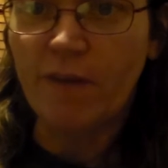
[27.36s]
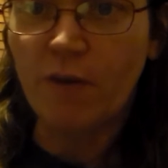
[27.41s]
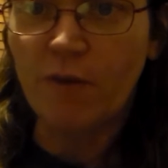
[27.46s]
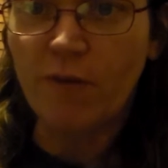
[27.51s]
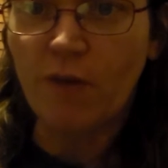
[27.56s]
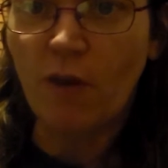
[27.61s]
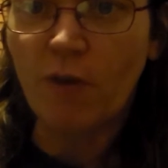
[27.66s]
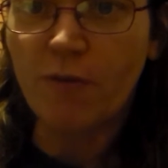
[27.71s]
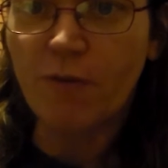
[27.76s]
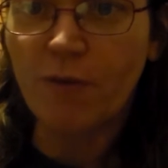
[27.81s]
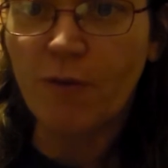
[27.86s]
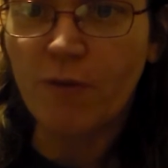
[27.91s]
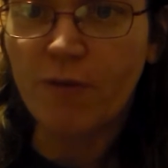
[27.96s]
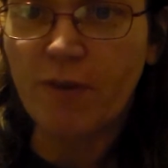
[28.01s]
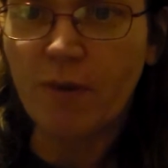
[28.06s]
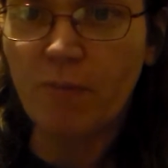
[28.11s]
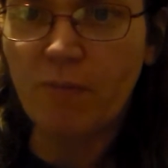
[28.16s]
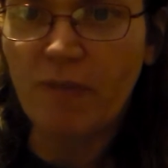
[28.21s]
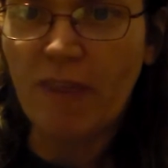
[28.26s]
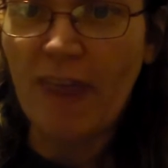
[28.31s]
There's also
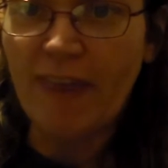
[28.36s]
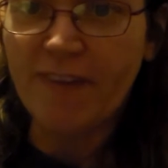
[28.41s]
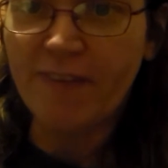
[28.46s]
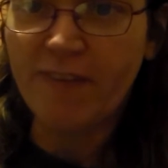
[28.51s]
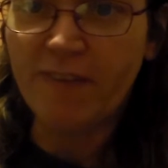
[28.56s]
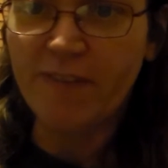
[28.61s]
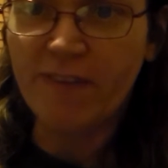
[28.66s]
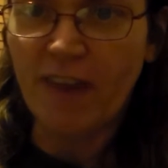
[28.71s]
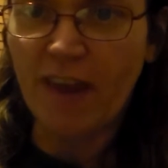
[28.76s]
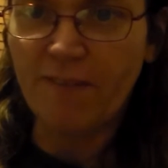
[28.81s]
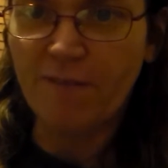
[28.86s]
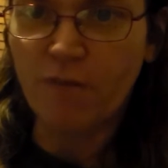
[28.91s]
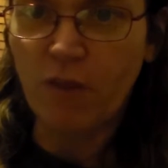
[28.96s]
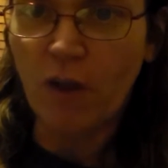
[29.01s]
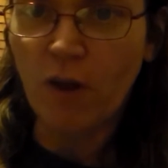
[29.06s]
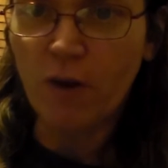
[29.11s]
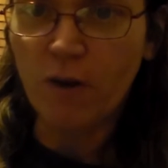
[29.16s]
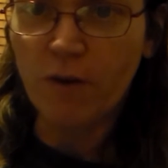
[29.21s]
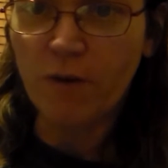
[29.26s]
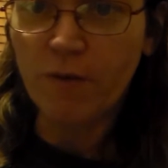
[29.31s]
some lessons I've
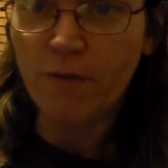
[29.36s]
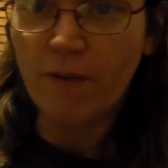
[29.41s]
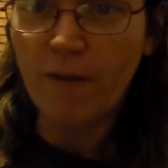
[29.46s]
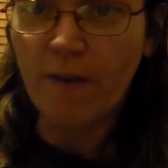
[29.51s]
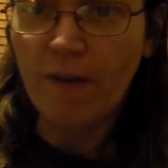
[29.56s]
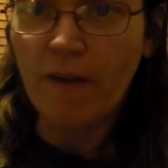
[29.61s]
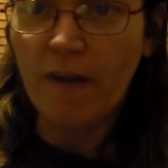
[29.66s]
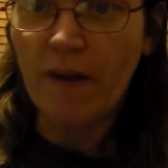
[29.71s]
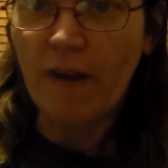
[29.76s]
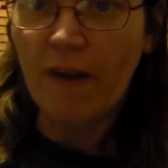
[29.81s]
learned